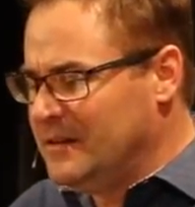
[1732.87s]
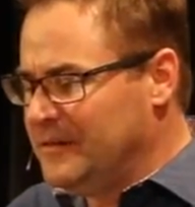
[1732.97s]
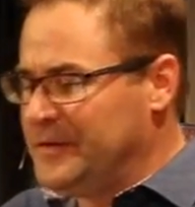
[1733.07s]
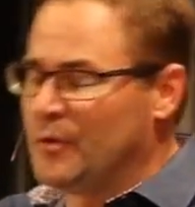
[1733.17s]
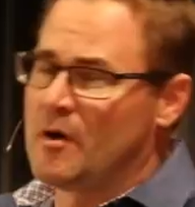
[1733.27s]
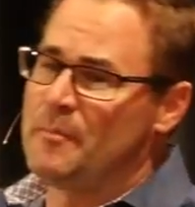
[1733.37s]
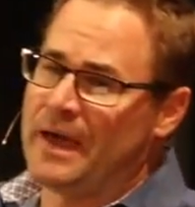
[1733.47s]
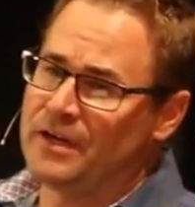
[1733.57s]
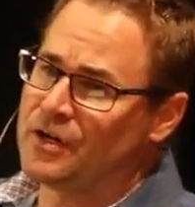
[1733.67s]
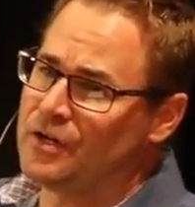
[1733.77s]
If you were a
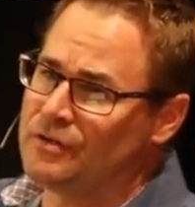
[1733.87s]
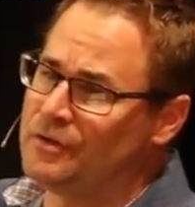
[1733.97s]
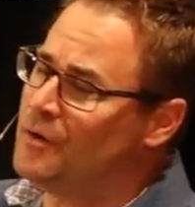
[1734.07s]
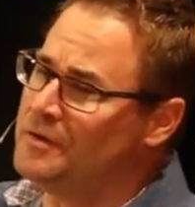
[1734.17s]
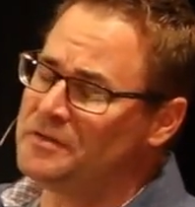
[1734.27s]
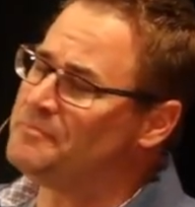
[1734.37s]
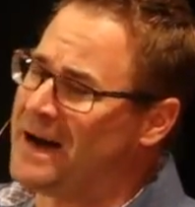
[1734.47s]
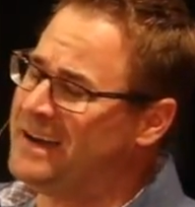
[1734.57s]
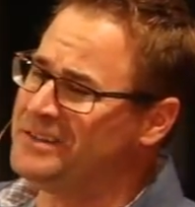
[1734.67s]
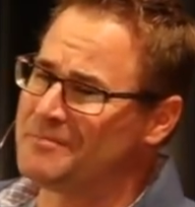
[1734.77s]
baker, no one's
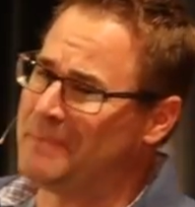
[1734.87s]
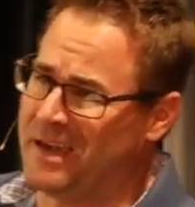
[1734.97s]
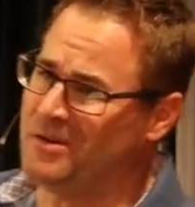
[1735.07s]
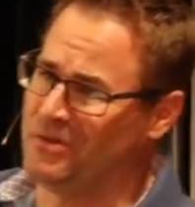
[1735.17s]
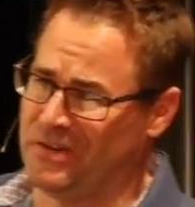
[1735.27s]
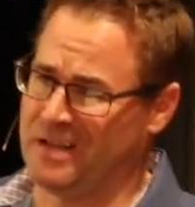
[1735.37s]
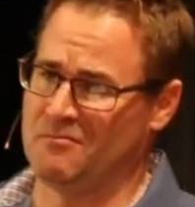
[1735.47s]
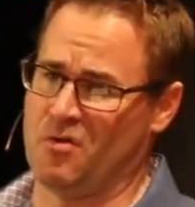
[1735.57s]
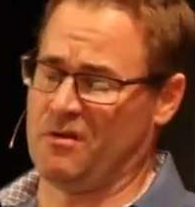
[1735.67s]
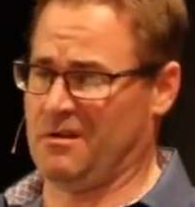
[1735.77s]
buying your bagels
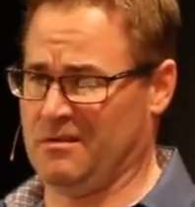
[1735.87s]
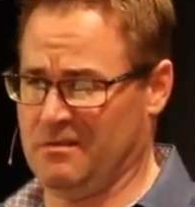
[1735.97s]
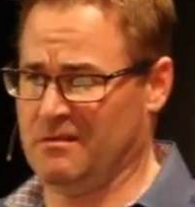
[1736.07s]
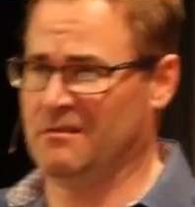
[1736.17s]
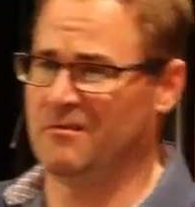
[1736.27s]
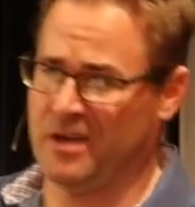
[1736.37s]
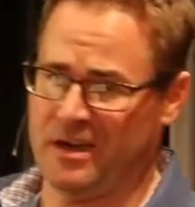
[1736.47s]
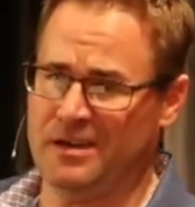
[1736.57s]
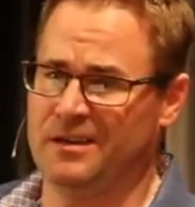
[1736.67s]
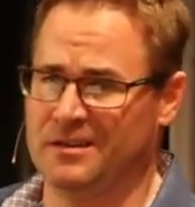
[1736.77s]
anymore,
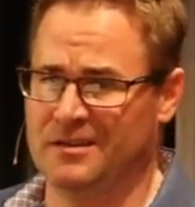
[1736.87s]
okay?